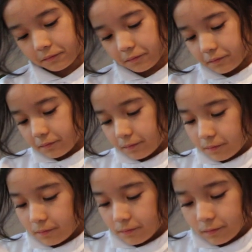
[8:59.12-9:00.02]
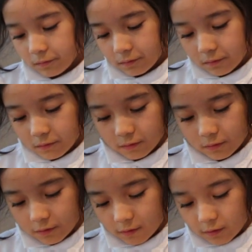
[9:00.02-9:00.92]

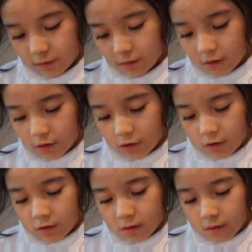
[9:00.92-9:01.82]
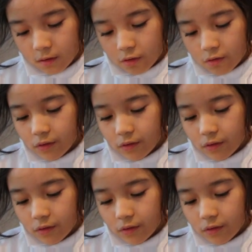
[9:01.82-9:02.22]
The person shown says nothing.